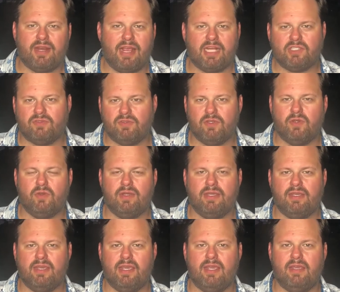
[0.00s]
cash flow,
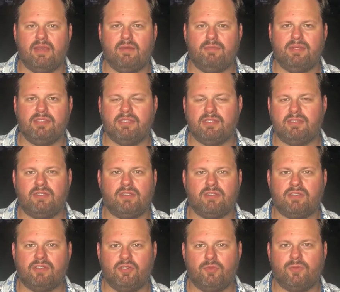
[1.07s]
a business to
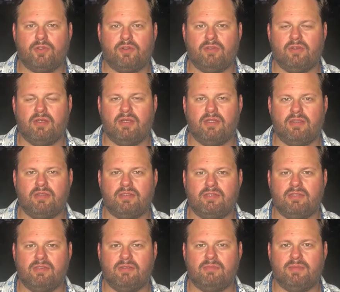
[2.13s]
consumer
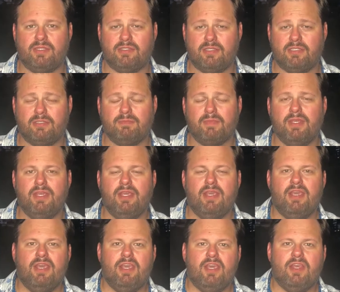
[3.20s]
business,
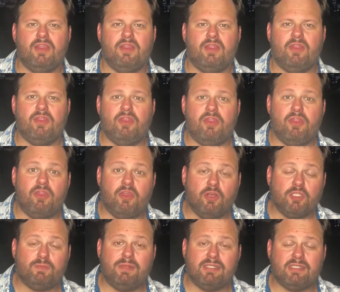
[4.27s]

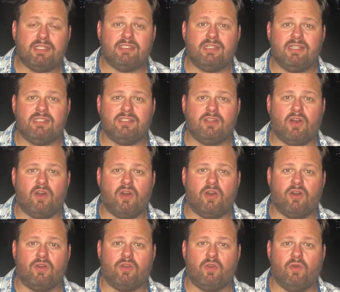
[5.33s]
those businesses
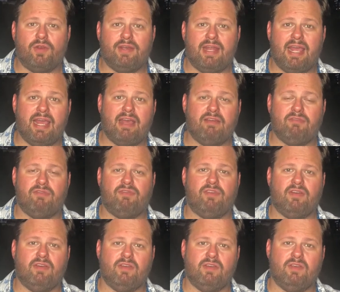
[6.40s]
are going to have
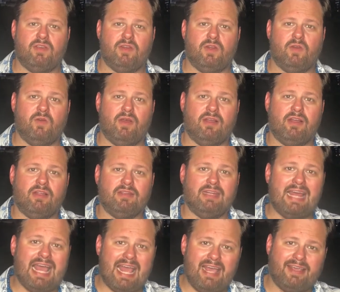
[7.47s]
a
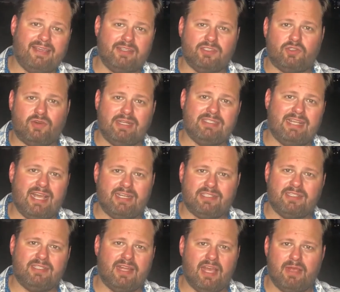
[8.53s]
lag in
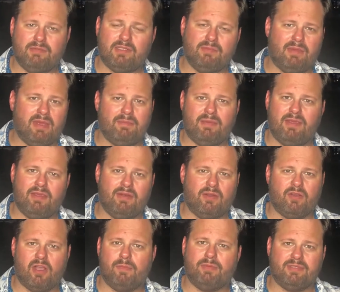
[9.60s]
transaction times. It might be a
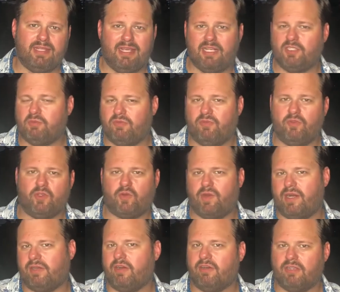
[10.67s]
couple days before the
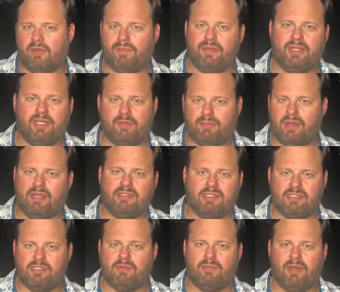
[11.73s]
credit card company
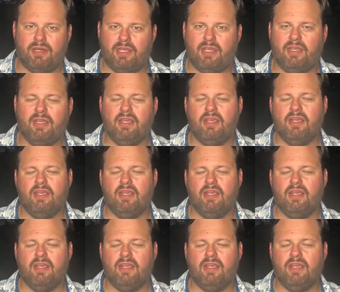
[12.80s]
deposits the money